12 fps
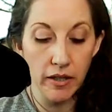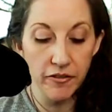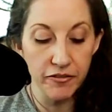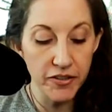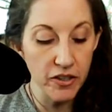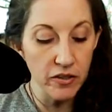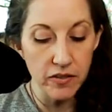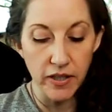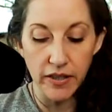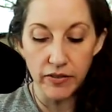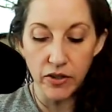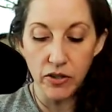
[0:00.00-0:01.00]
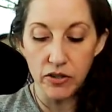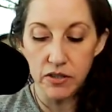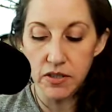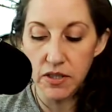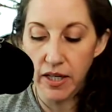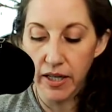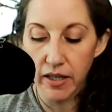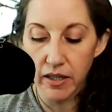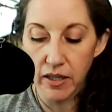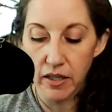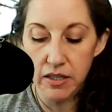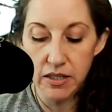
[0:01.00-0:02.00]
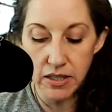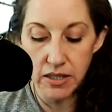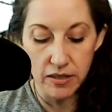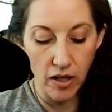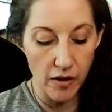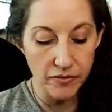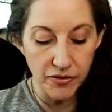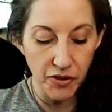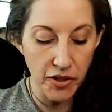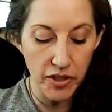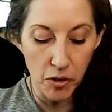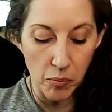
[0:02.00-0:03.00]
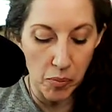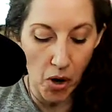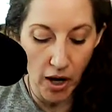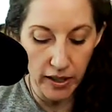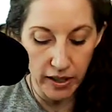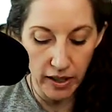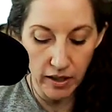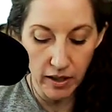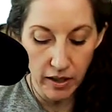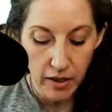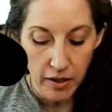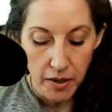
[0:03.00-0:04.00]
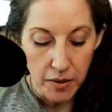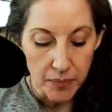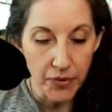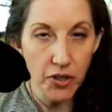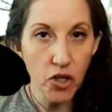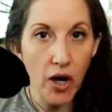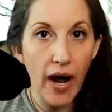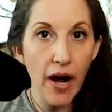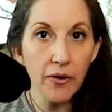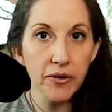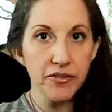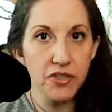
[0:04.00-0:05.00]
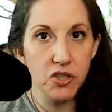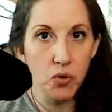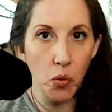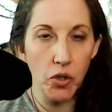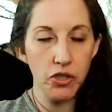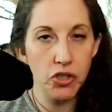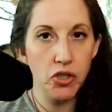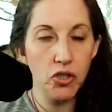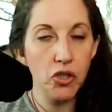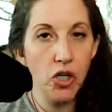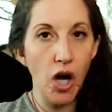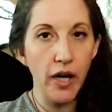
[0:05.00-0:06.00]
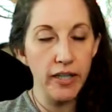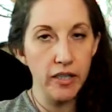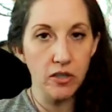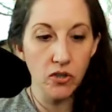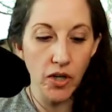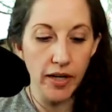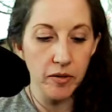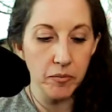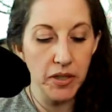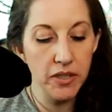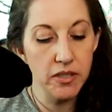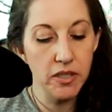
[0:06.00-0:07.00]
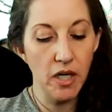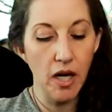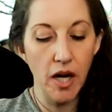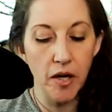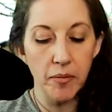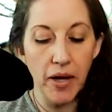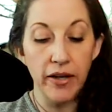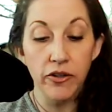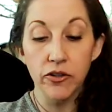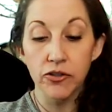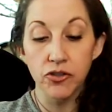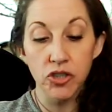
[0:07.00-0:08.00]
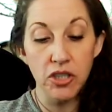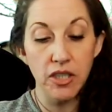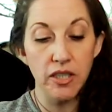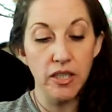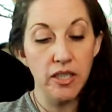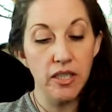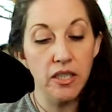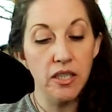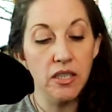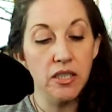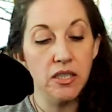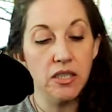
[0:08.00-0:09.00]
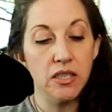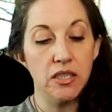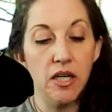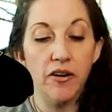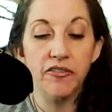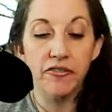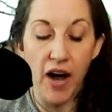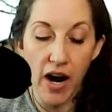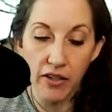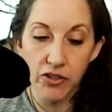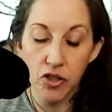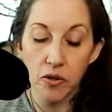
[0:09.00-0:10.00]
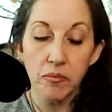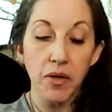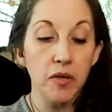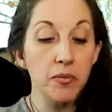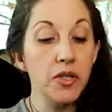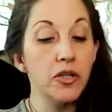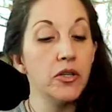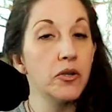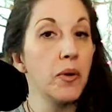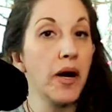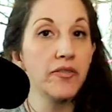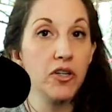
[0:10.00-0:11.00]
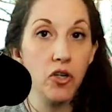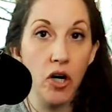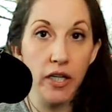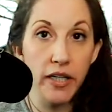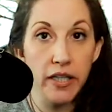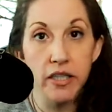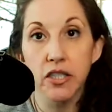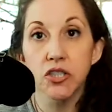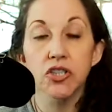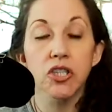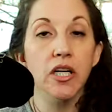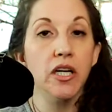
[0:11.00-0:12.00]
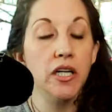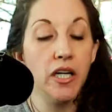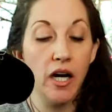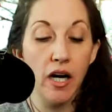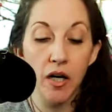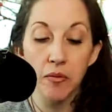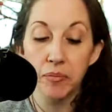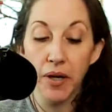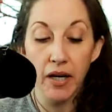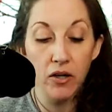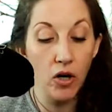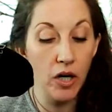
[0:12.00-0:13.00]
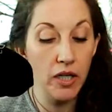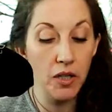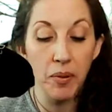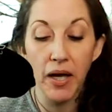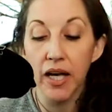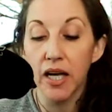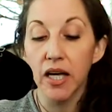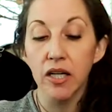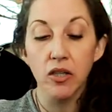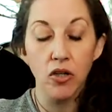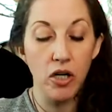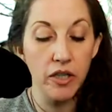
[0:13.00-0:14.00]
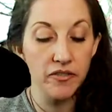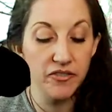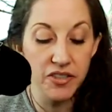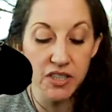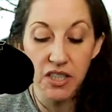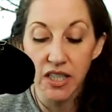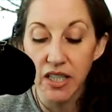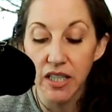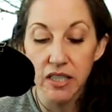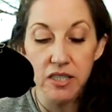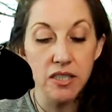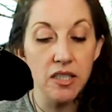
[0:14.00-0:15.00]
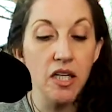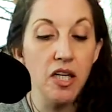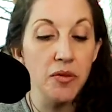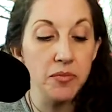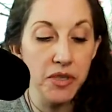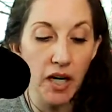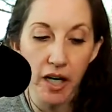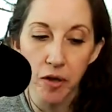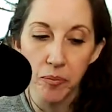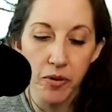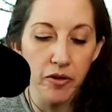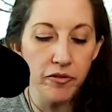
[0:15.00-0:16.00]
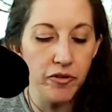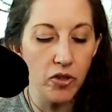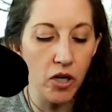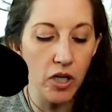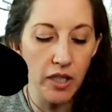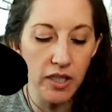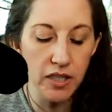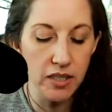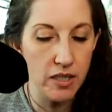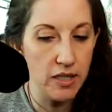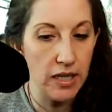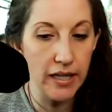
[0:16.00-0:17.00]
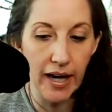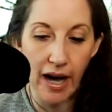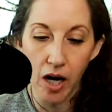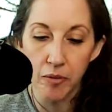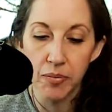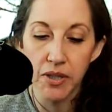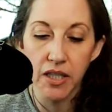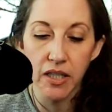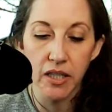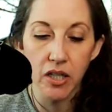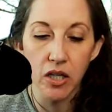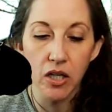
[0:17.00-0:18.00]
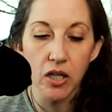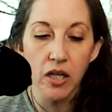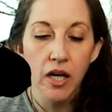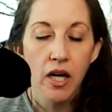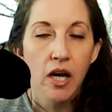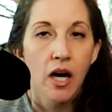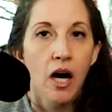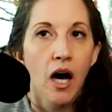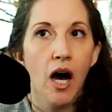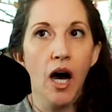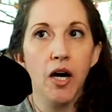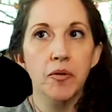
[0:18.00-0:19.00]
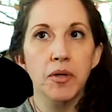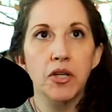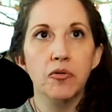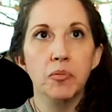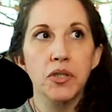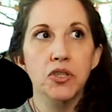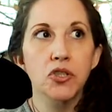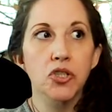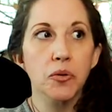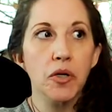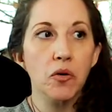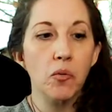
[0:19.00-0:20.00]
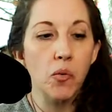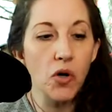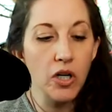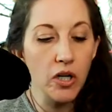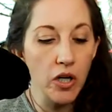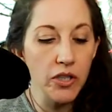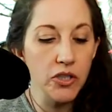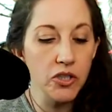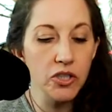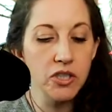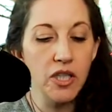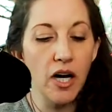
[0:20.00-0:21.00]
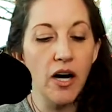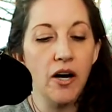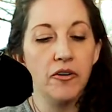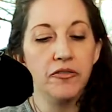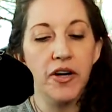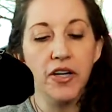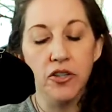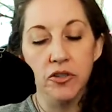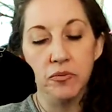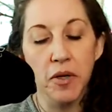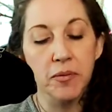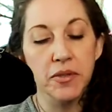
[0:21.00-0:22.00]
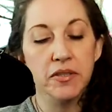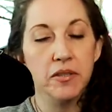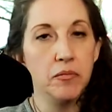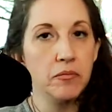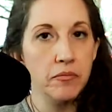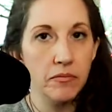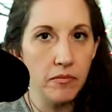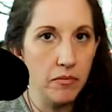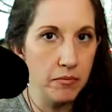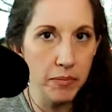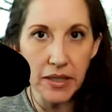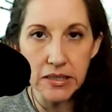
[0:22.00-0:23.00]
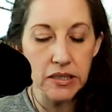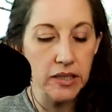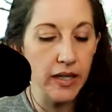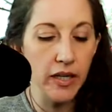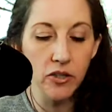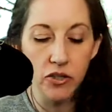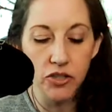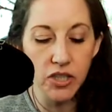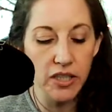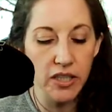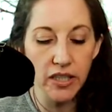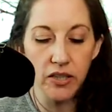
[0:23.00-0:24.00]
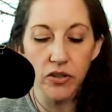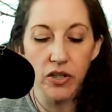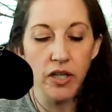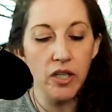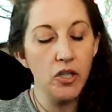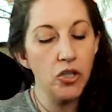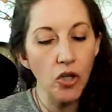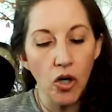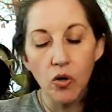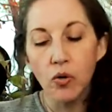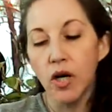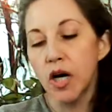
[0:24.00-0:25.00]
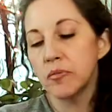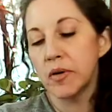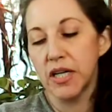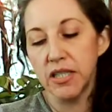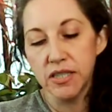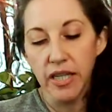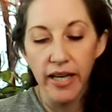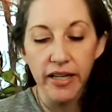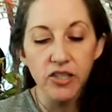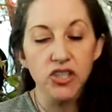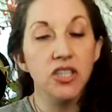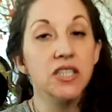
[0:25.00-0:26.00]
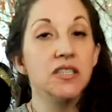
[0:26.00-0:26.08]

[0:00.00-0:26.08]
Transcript: It feels like there's like discomfort in the body. You're out of sorts. You're not in alignment. Um, energy is a factor. Maybe you have a chronic condition, um, chronic pain, chronic fatigue, some type of chronic thing happening here. Um, you've been doing work on yourself, or maybe some basic energy healing, yoga, meditation.